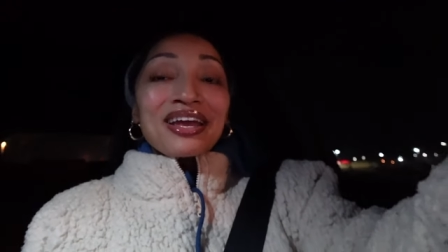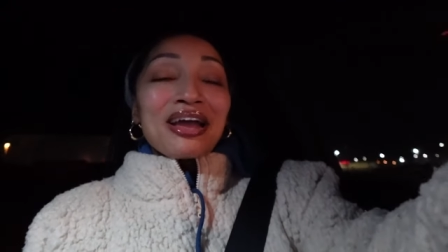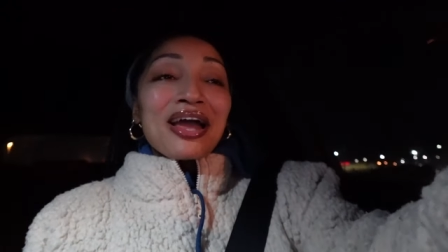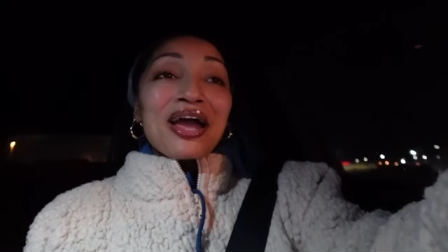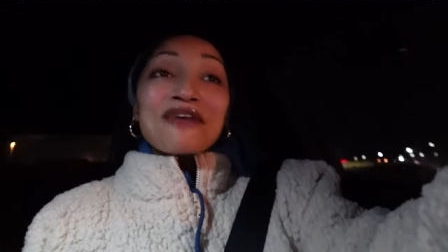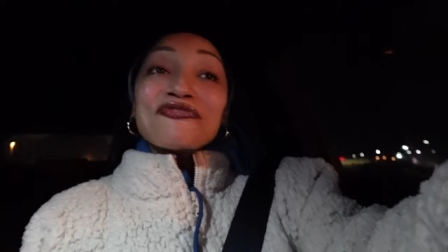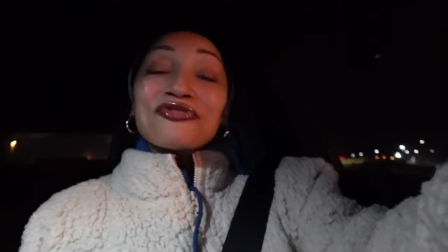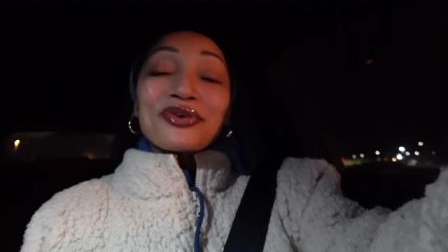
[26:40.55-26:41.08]

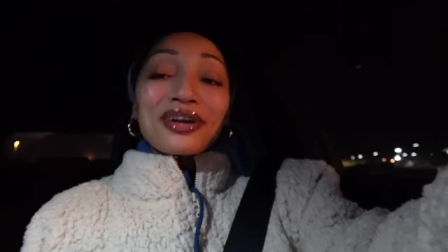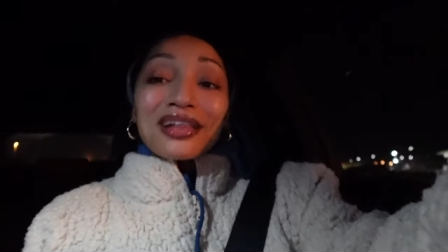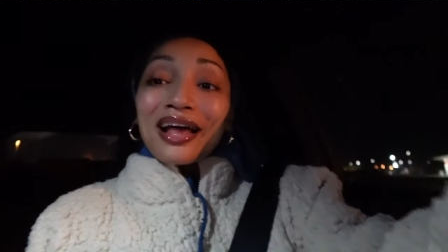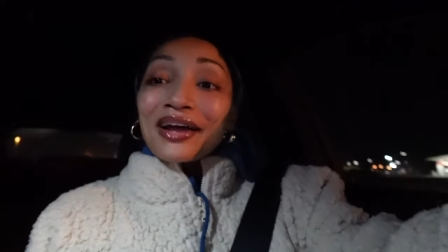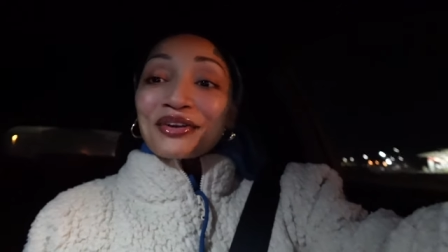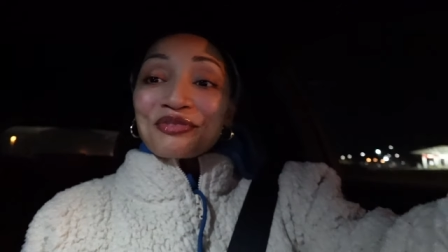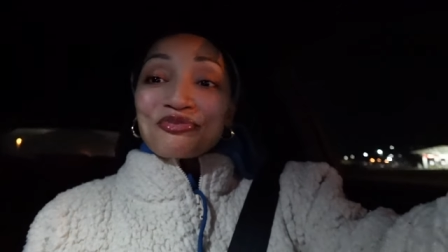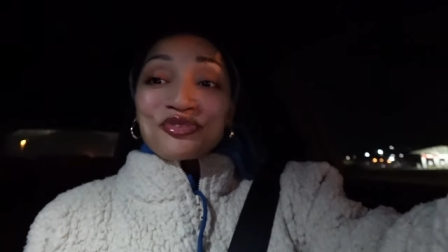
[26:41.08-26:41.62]
At 4
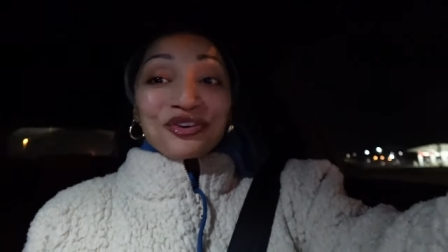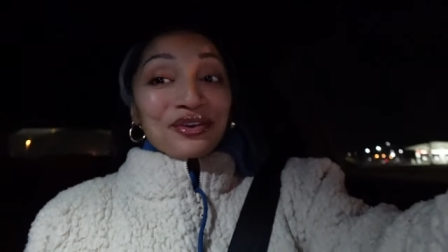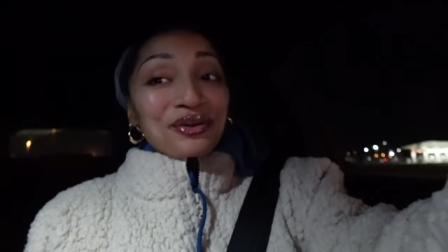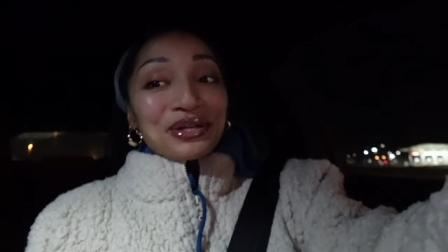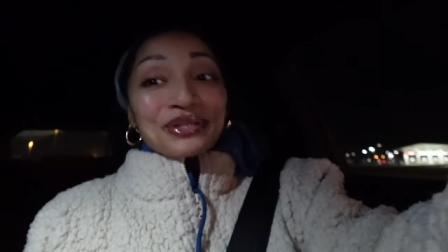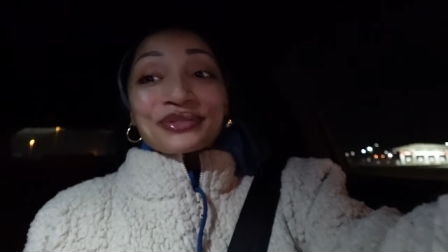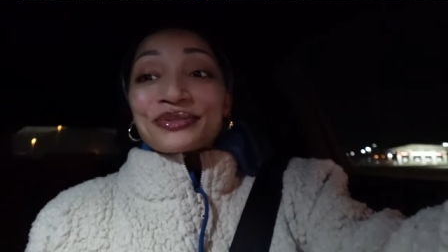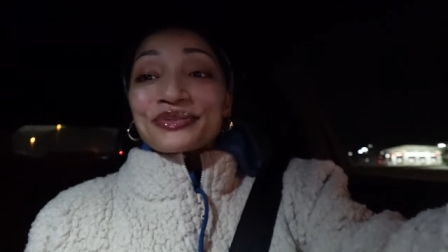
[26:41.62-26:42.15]
o'clock in the morning
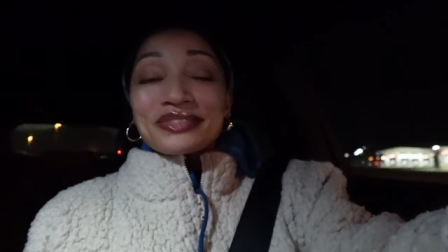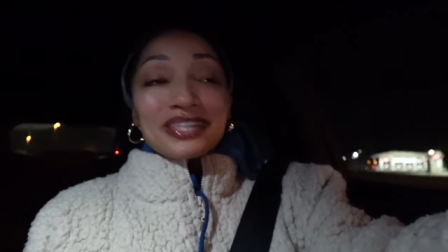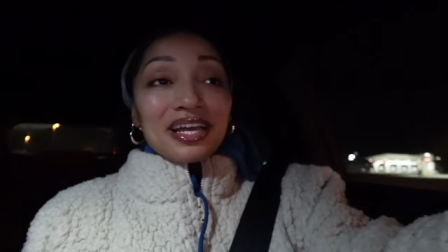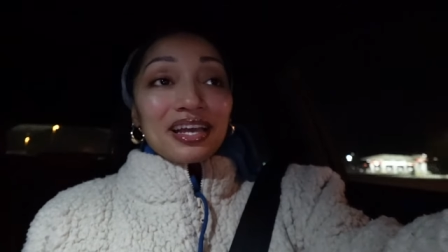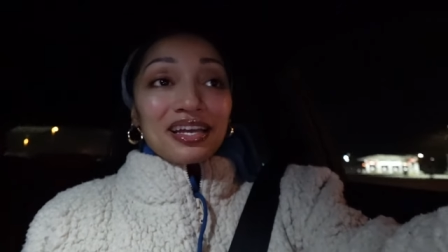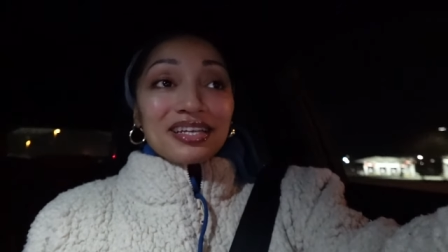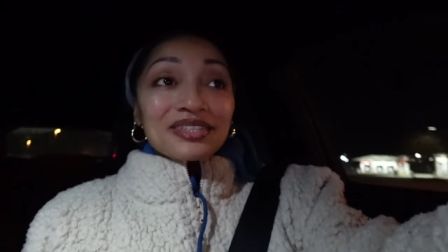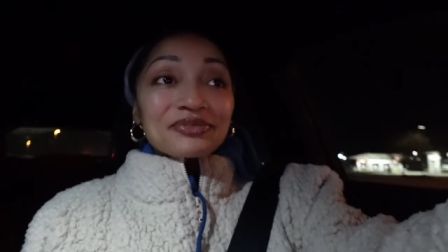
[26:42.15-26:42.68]
on a
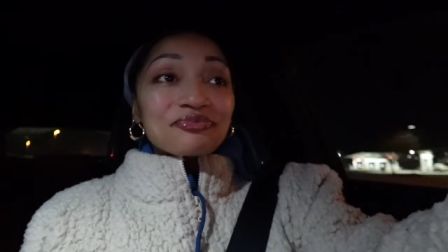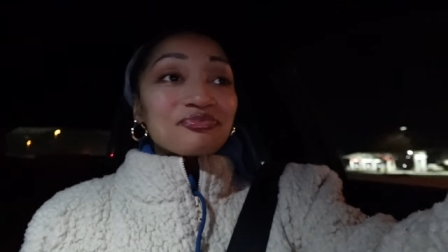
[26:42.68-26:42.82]
Tuesday.